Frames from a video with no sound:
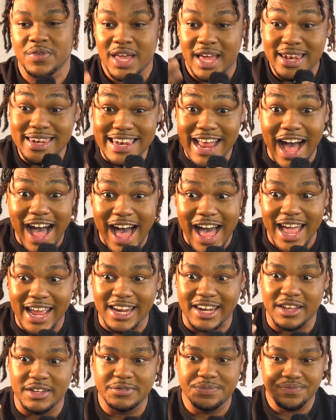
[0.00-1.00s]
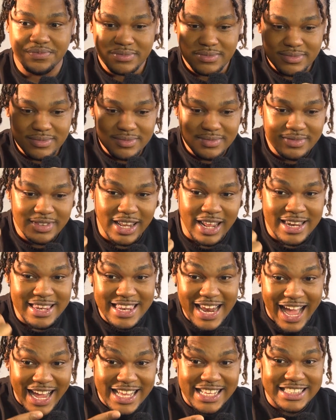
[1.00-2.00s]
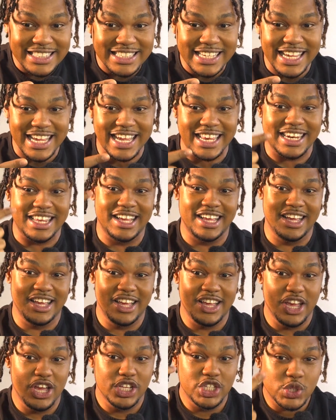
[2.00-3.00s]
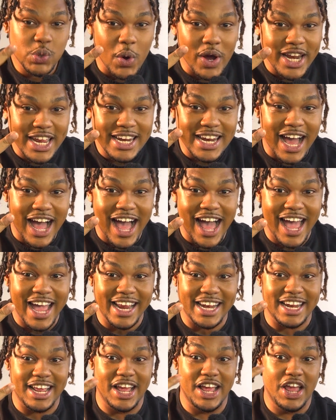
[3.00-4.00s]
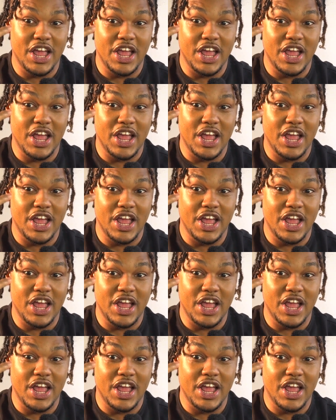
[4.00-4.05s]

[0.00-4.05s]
9, 19, 29.